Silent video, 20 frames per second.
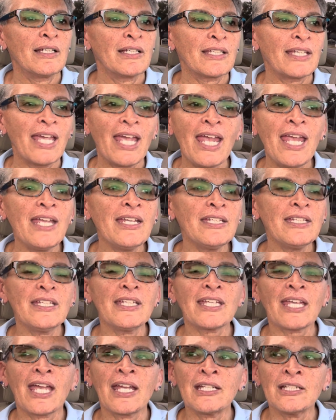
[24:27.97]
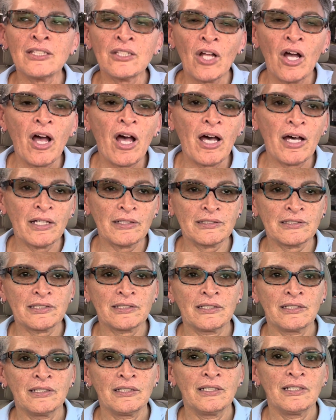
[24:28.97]
Katie cannot
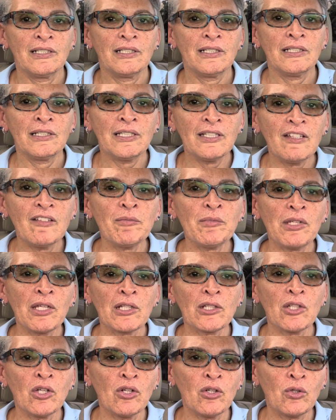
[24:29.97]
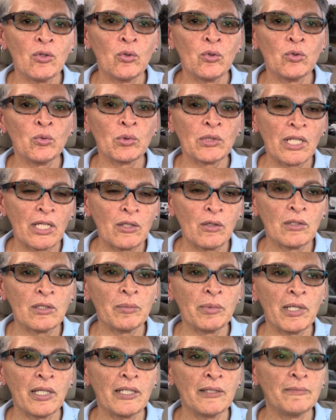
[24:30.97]
leave me alone when I go to
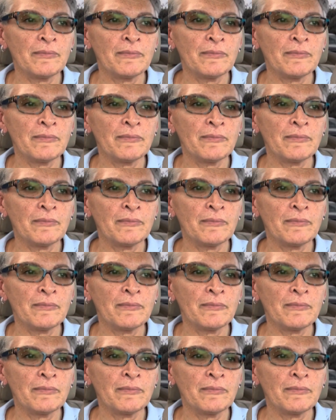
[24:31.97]
bed.